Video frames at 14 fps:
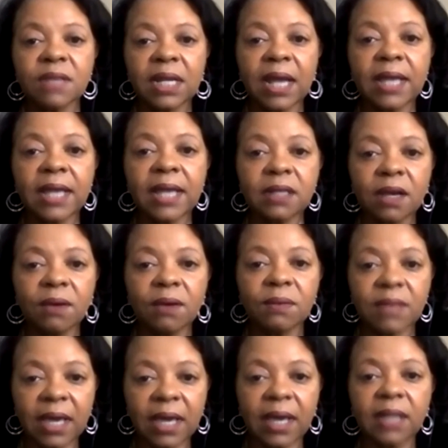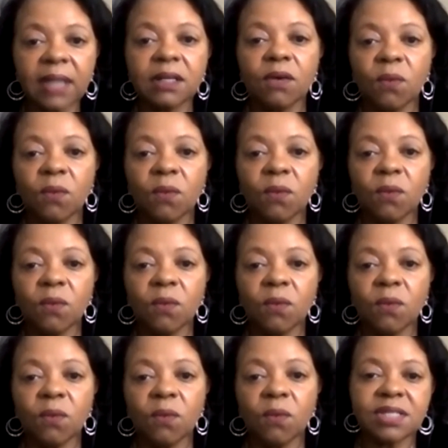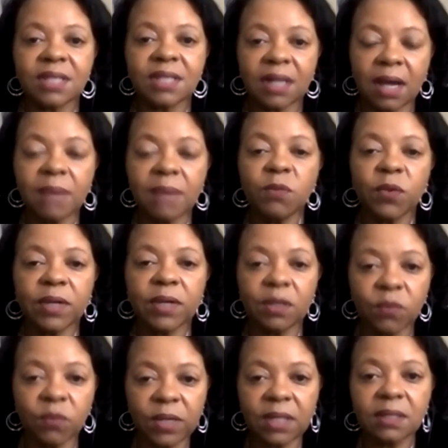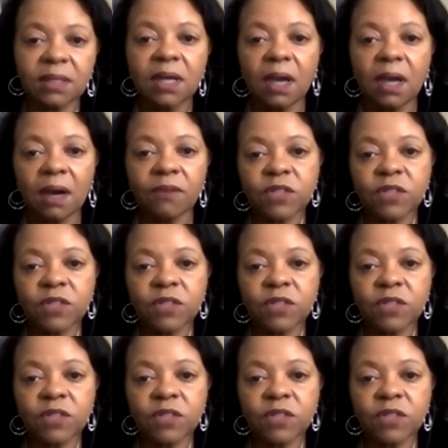so that I know that organizations that I'm working with